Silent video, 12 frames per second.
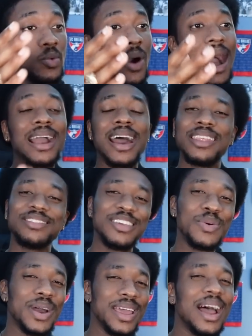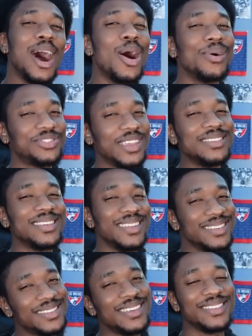I got to see what offseason
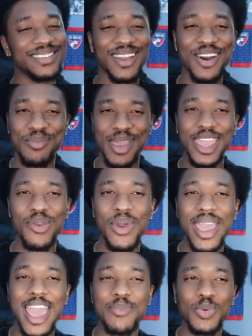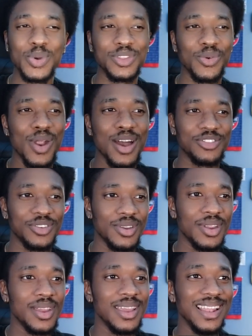decisions y'all making. What happened with the roster.
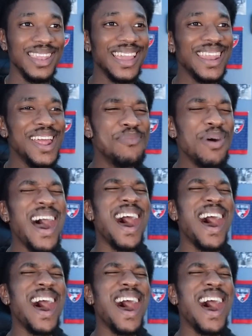Look at them.